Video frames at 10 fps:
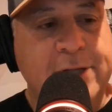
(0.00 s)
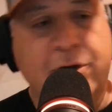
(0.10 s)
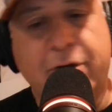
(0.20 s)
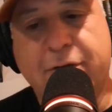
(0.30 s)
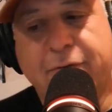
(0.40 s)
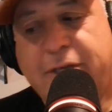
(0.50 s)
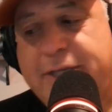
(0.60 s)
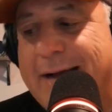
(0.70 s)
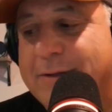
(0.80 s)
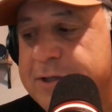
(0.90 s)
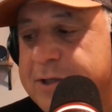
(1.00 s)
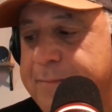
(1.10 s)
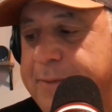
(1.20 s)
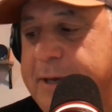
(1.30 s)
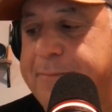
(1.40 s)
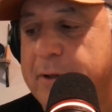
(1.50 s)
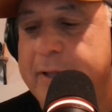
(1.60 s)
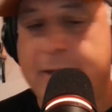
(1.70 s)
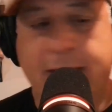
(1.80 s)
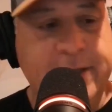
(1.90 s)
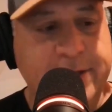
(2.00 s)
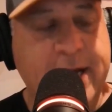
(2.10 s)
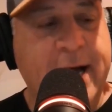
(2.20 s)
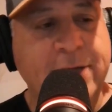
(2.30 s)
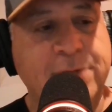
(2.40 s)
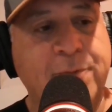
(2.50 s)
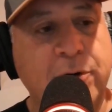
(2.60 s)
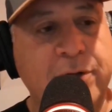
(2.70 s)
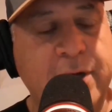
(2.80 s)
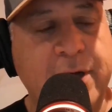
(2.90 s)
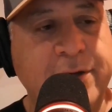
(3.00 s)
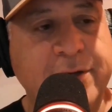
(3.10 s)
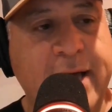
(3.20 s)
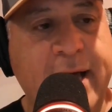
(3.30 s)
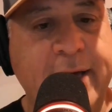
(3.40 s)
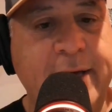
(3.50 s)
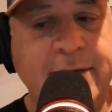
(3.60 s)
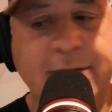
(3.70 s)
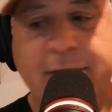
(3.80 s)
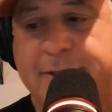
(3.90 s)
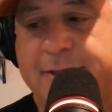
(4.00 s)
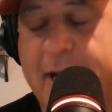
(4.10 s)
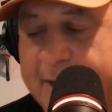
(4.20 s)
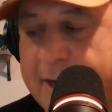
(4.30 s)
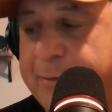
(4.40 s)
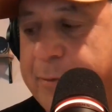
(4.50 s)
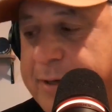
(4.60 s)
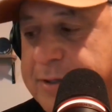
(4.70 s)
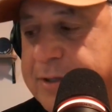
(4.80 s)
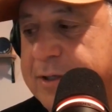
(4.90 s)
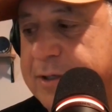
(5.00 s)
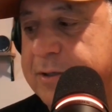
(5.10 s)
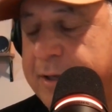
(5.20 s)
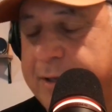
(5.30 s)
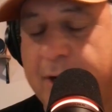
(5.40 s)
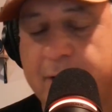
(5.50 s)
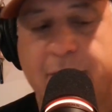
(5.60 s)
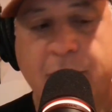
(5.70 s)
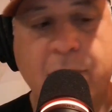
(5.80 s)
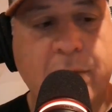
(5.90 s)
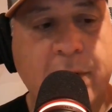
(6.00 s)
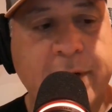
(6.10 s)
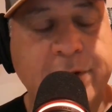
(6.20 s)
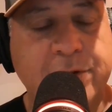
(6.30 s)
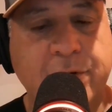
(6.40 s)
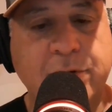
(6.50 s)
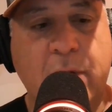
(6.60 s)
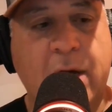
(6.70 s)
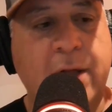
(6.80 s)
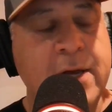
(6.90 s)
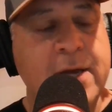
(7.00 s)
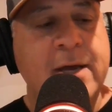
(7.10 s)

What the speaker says: I started to reach out to some people, and like this guy I spoke to the other day, he's got a couple businesses in the hunting industry as well,